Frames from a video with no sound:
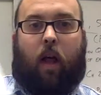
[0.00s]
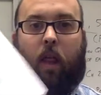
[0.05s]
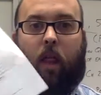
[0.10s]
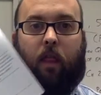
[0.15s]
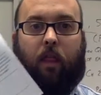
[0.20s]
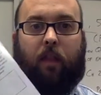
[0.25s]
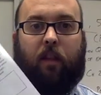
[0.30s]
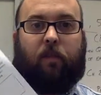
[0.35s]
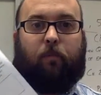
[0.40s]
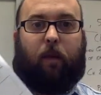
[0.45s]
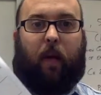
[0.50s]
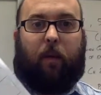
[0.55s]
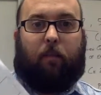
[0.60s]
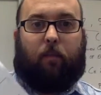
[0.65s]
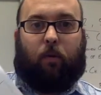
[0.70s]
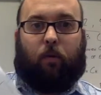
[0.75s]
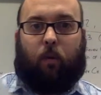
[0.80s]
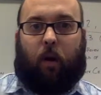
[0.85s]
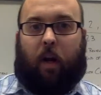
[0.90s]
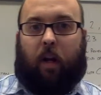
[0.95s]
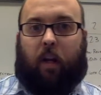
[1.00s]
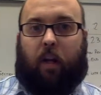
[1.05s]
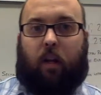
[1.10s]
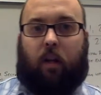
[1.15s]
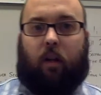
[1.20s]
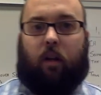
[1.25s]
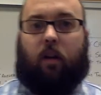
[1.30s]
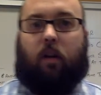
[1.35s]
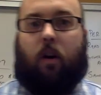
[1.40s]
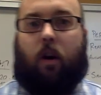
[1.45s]
this paper right here
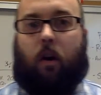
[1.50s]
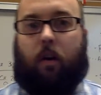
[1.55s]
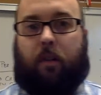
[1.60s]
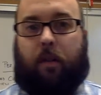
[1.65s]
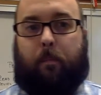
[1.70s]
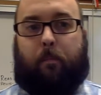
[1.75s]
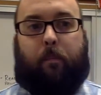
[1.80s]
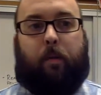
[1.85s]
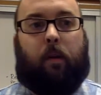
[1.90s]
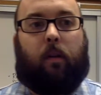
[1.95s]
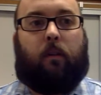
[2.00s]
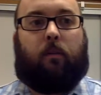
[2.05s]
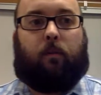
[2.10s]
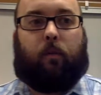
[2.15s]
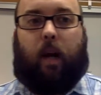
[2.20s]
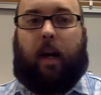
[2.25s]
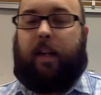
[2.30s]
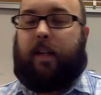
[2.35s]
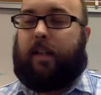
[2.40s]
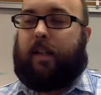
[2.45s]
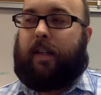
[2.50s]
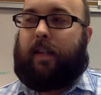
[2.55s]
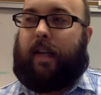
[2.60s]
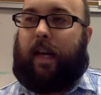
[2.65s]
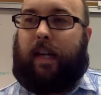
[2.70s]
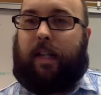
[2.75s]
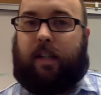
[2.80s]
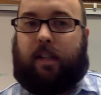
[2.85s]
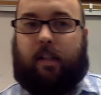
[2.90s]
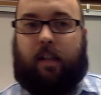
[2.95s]
called the Bill of Rights
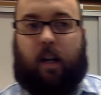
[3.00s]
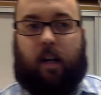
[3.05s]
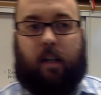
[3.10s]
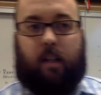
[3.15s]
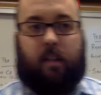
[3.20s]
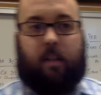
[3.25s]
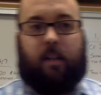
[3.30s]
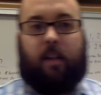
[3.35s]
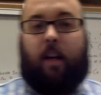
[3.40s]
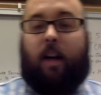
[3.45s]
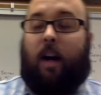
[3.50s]
Case Studies.